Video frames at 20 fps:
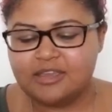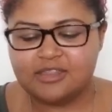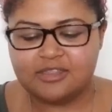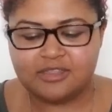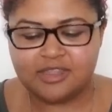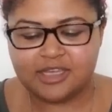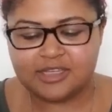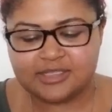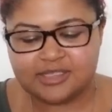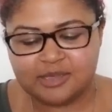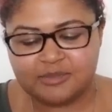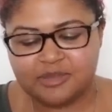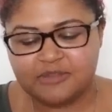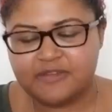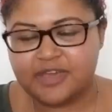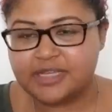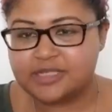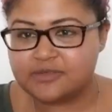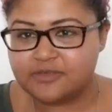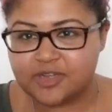Things can be
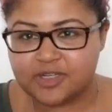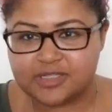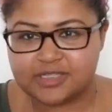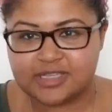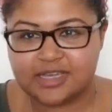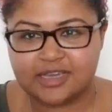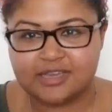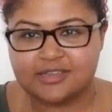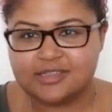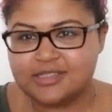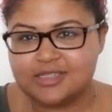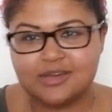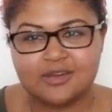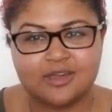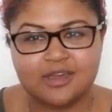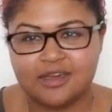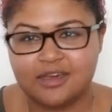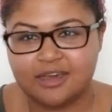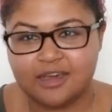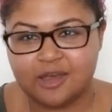vice versa. Don't
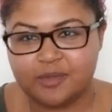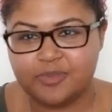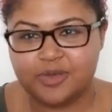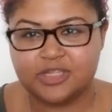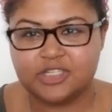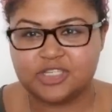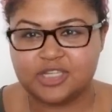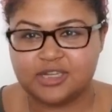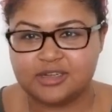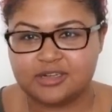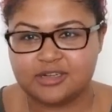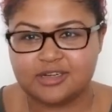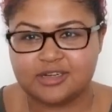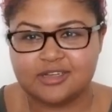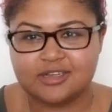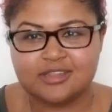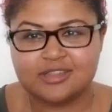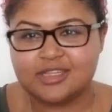get hung up on gender.